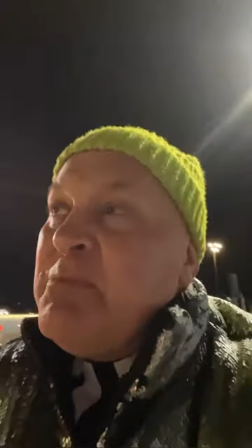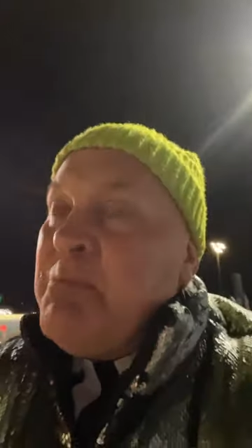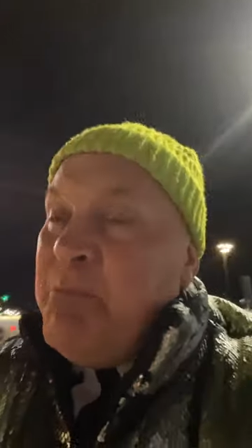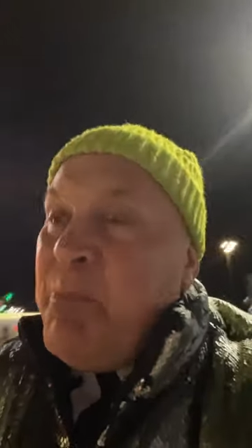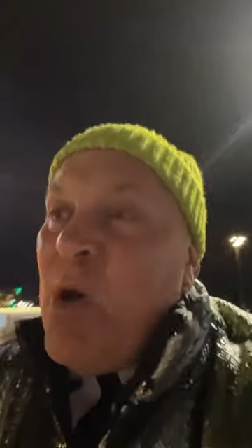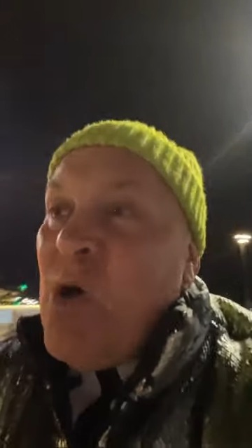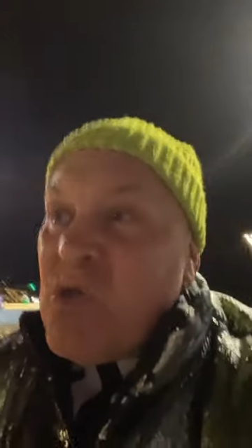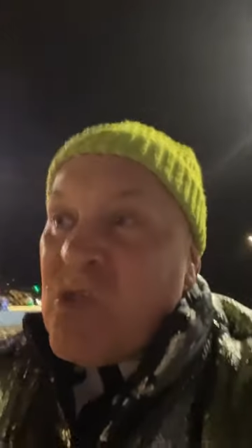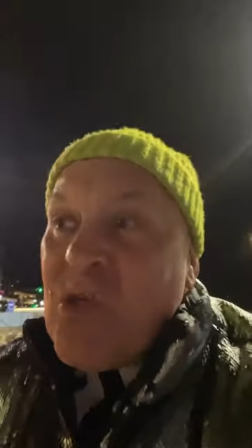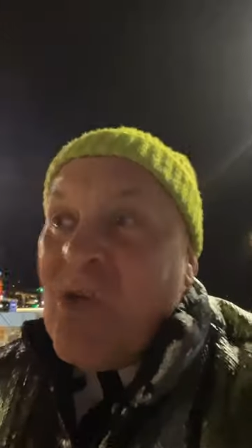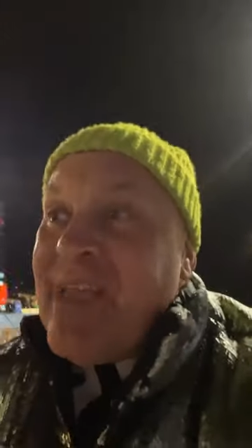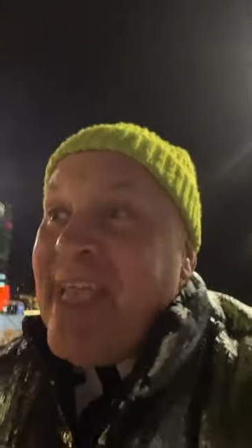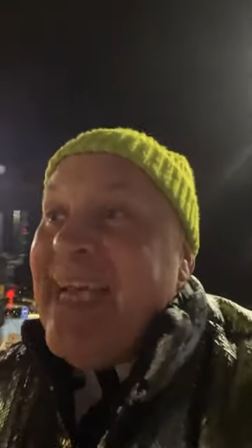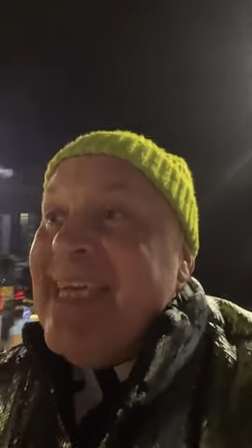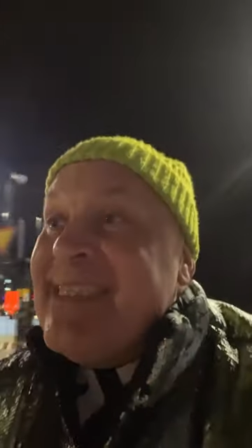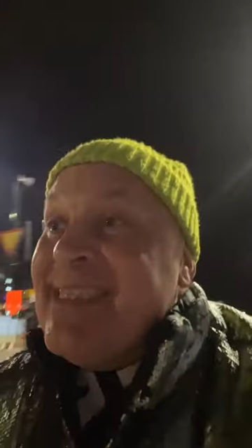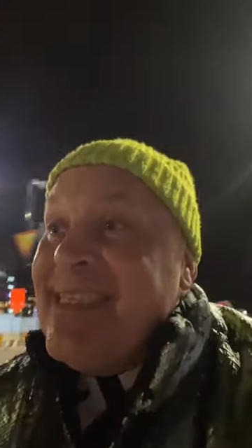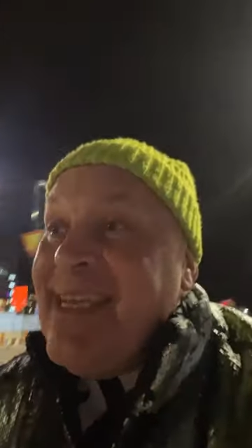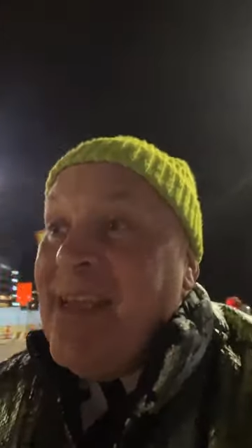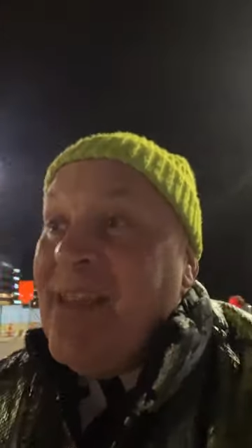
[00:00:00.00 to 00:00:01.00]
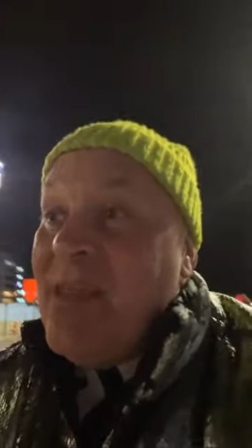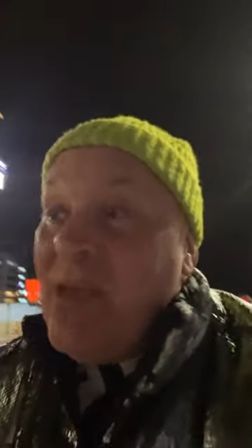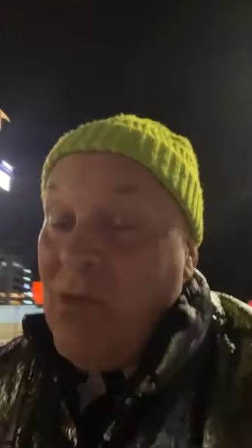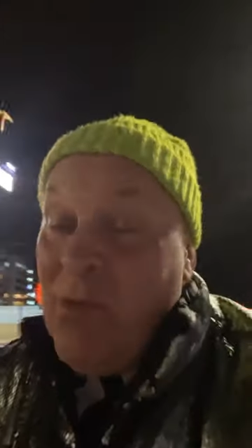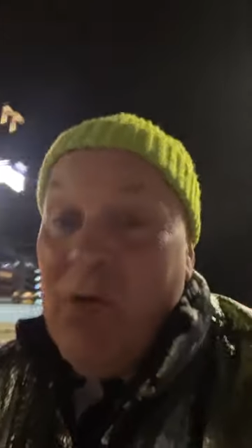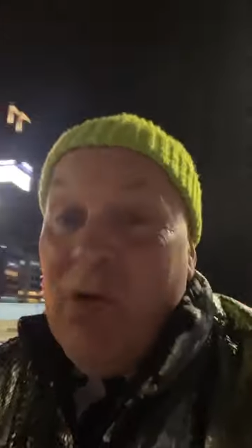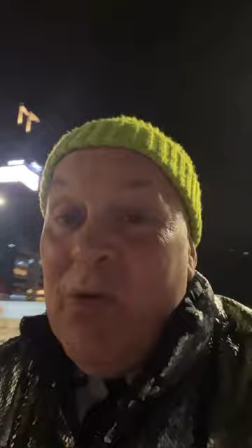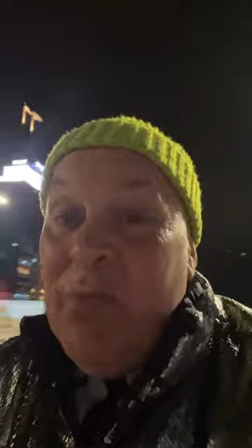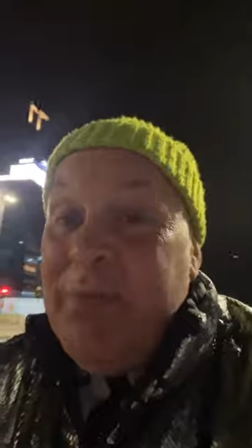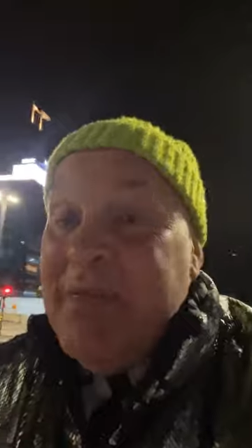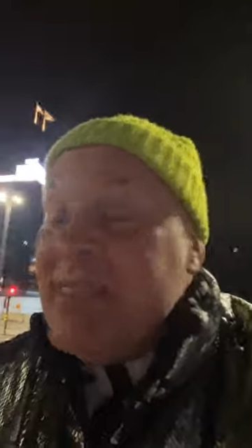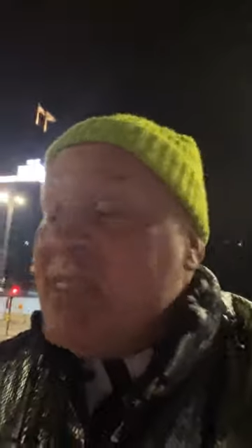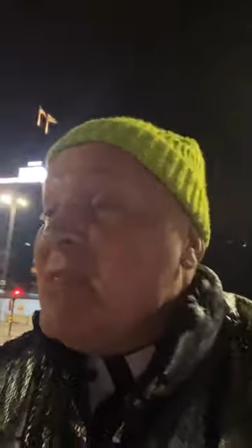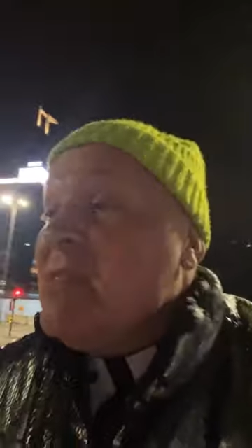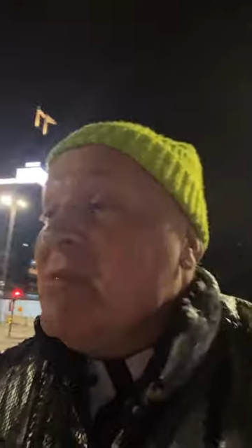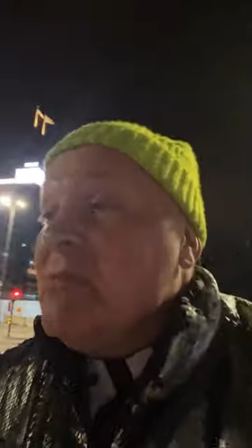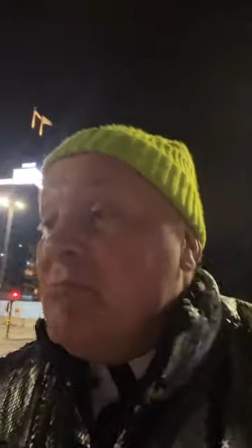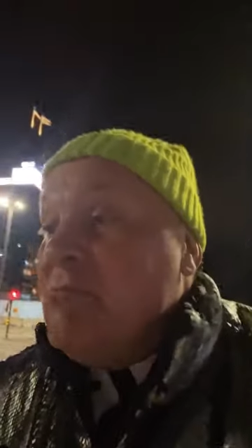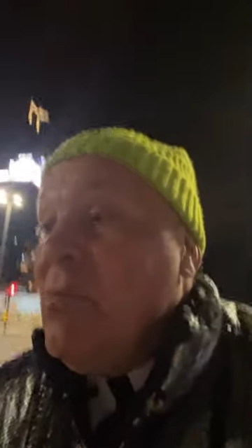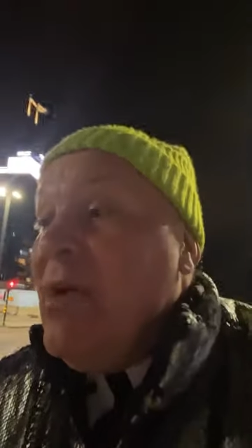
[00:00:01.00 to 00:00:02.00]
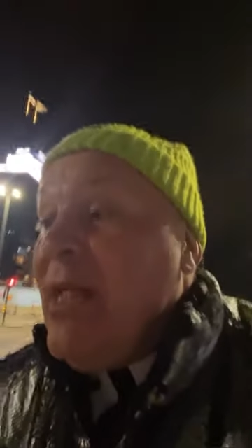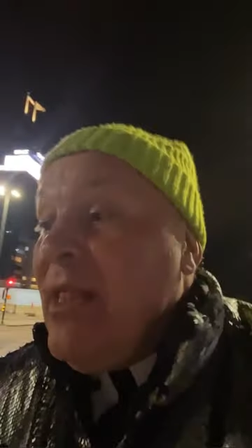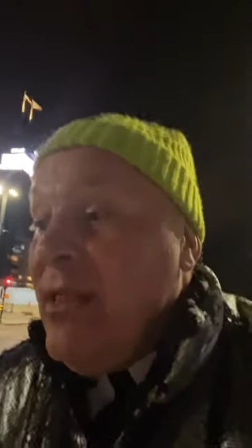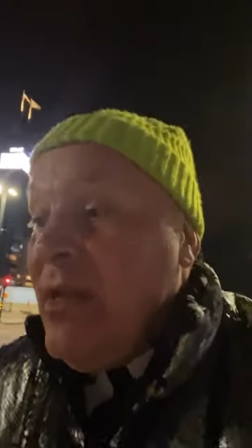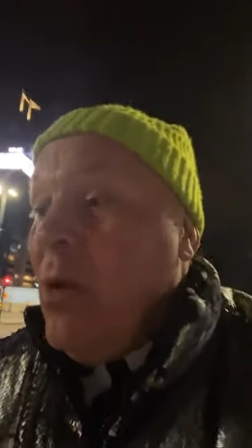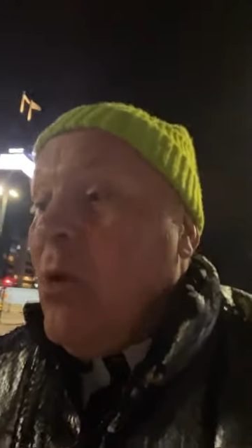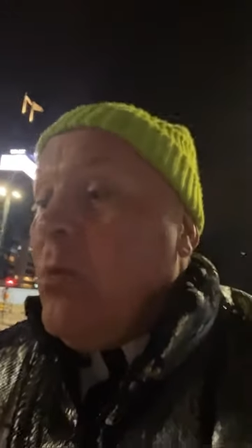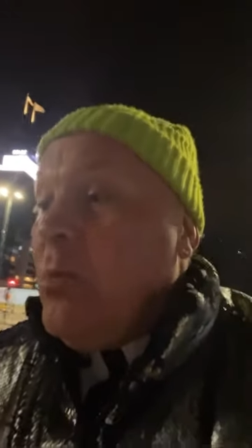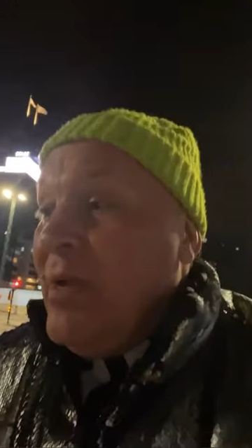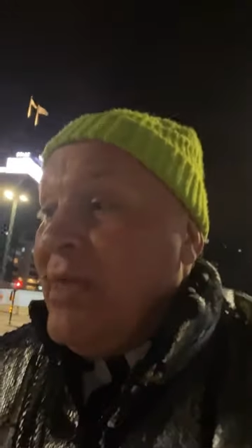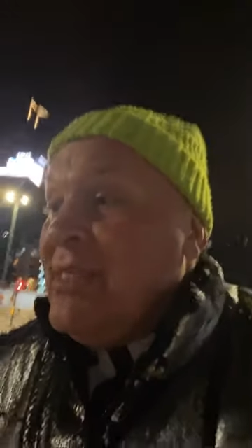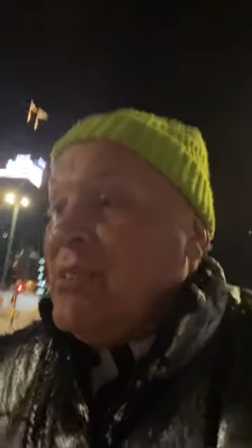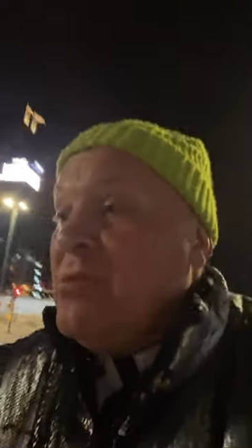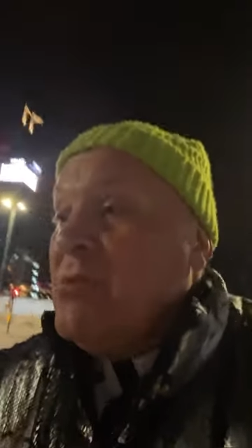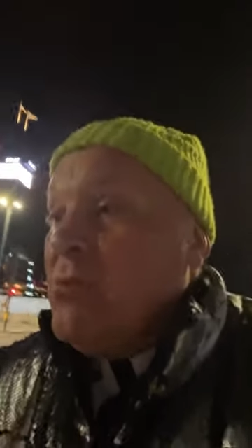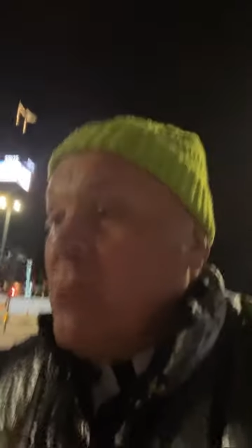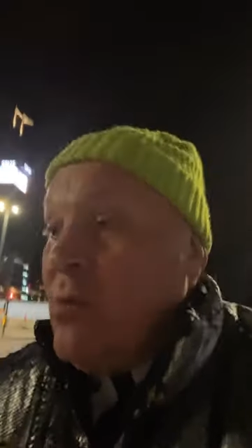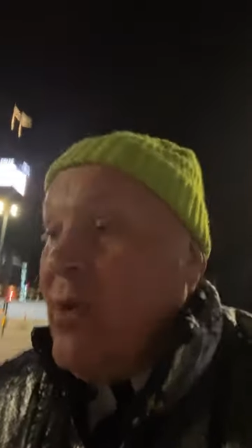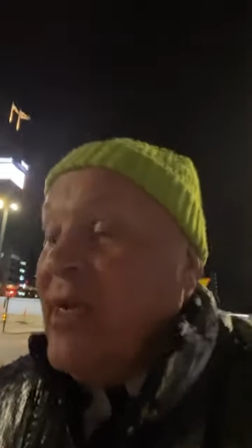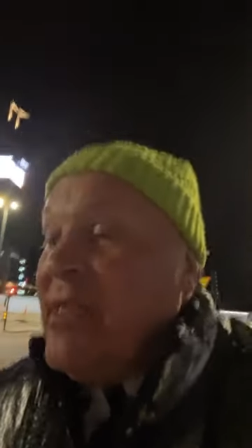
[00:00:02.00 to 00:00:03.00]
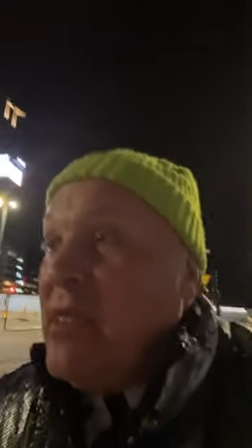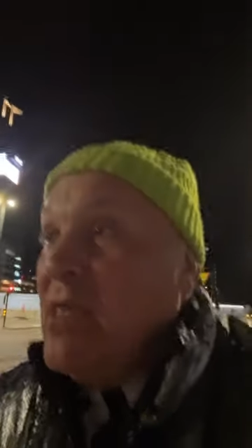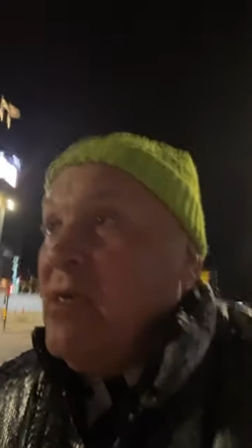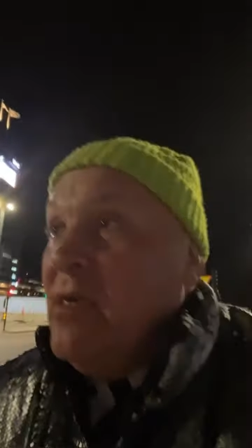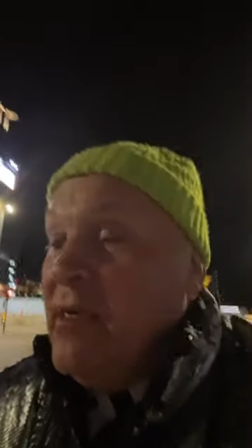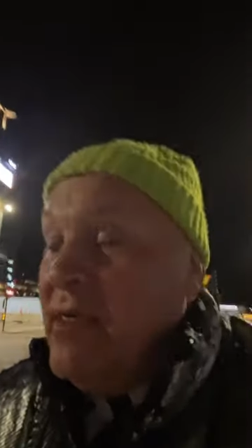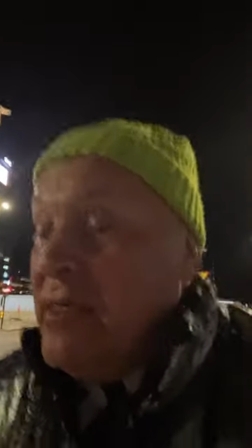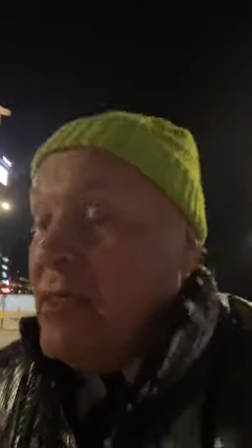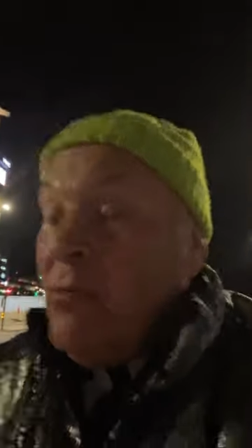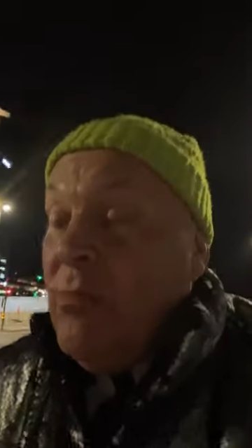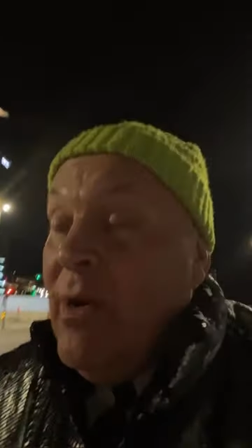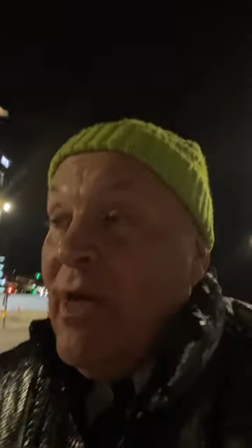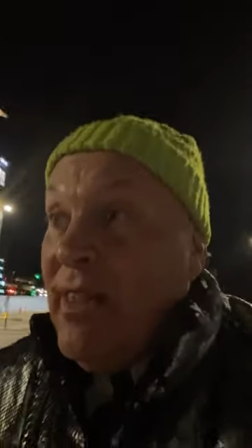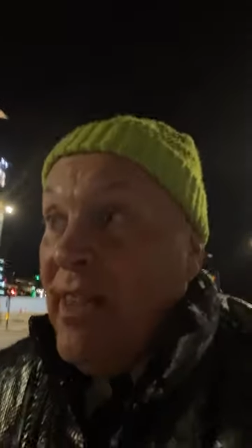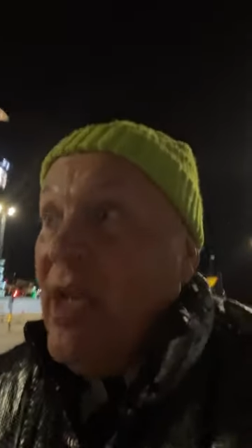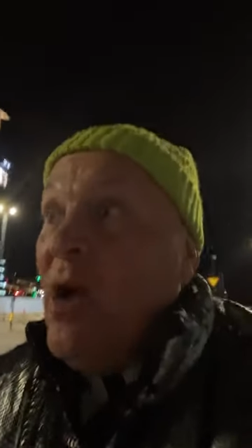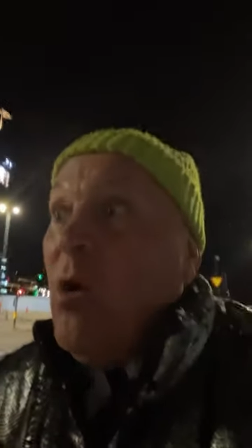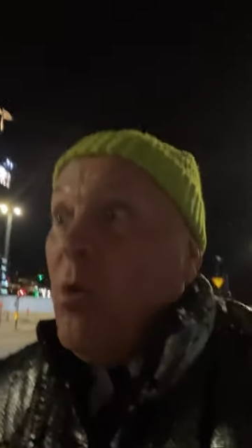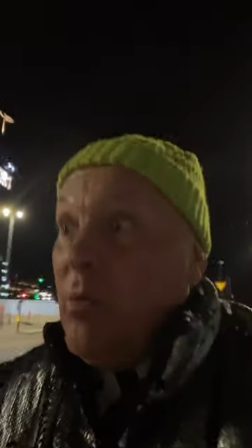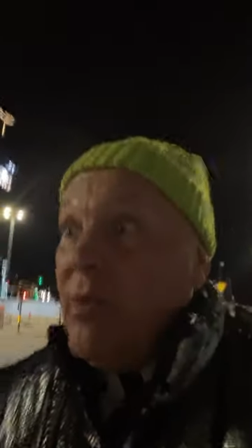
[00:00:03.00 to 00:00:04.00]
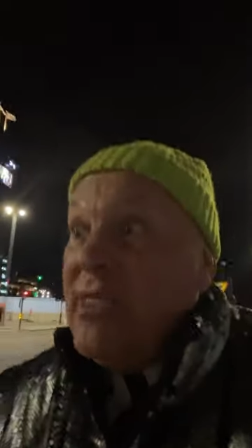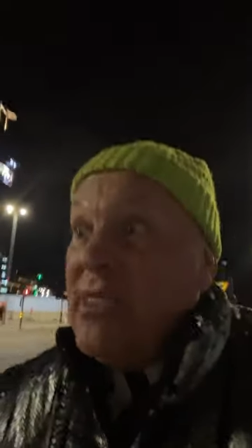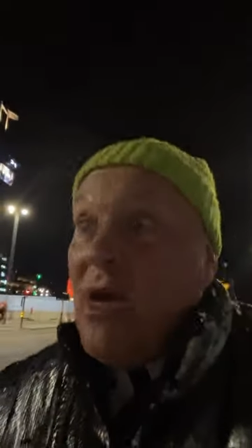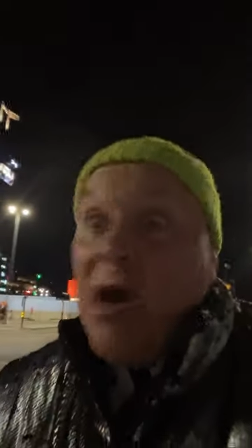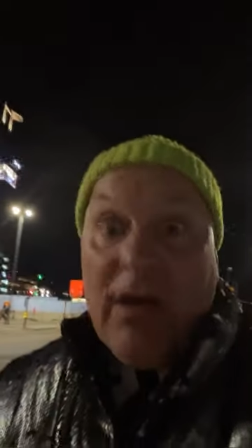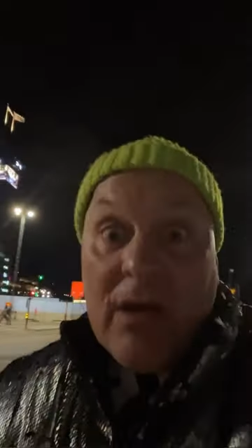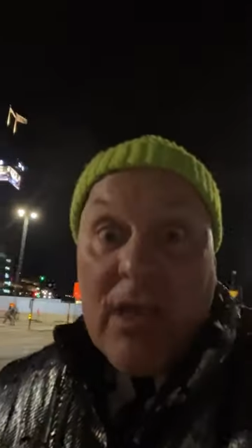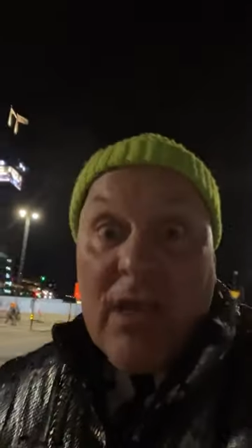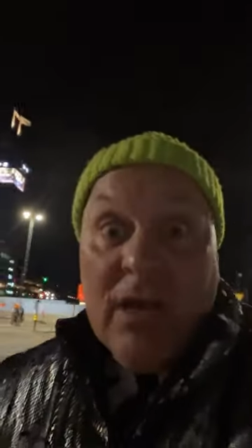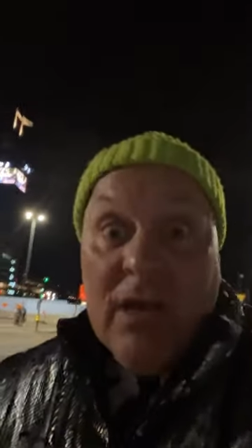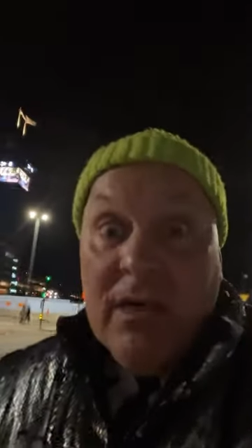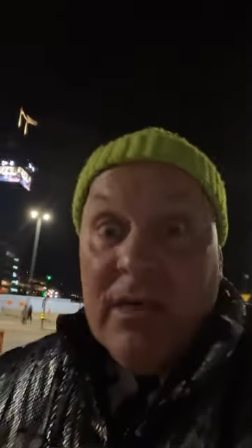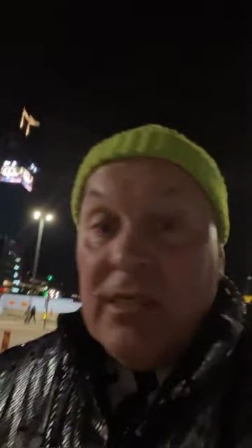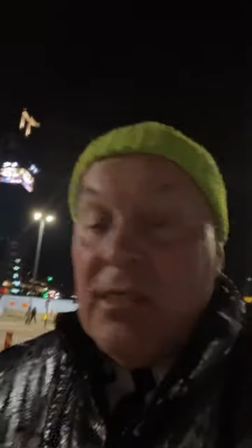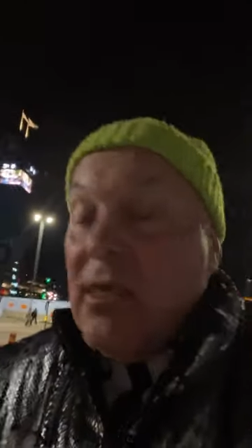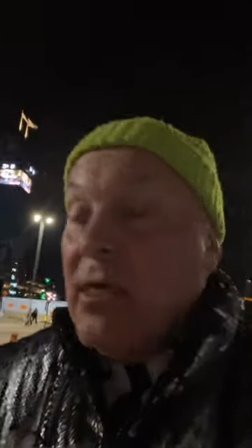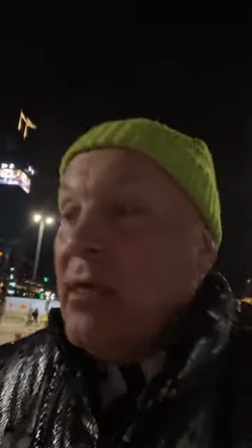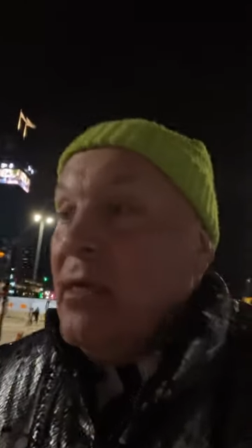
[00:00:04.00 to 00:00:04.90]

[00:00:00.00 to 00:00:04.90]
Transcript: Bombs Orchestra, the group is, well, they're always quite good. Well, they always are good.